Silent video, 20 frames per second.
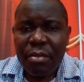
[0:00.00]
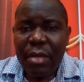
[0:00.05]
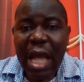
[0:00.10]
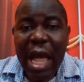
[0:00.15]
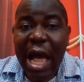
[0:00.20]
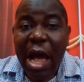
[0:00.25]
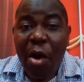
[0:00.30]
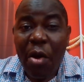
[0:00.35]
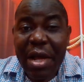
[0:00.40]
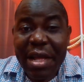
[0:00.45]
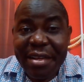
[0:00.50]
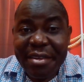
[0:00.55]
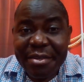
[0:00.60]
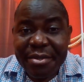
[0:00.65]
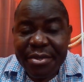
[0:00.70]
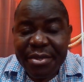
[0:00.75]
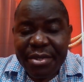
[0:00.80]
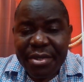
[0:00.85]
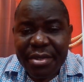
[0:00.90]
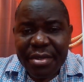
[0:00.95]
How
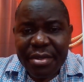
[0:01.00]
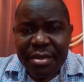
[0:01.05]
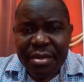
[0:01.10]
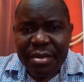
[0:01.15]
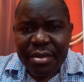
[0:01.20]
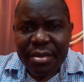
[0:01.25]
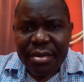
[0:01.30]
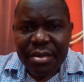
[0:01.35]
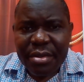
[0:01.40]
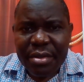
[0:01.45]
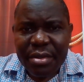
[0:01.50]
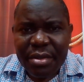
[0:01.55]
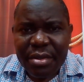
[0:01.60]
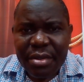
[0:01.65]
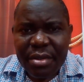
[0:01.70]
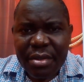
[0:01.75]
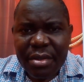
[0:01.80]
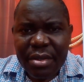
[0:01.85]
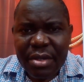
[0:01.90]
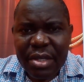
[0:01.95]
else
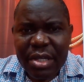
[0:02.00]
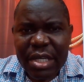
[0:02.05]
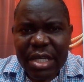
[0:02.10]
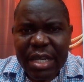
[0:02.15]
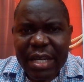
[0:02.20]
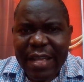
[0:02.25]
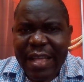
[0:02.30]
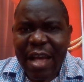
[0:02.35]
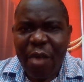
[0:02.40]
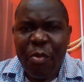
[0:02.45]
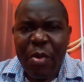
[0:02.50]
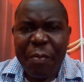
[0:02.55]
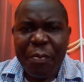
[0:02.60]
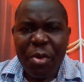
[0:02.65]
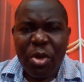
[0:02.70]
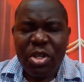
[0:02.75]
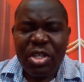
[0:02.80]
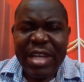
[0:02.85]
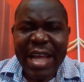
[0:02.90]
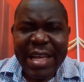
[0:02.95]
can we
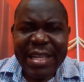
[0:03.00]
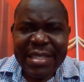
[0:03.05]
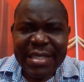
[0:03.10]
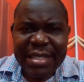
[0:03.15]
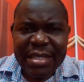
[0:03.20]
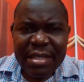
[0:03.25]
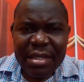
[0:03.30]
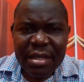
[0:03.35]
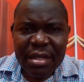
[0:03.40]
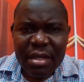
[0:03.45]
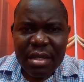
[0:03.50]
protest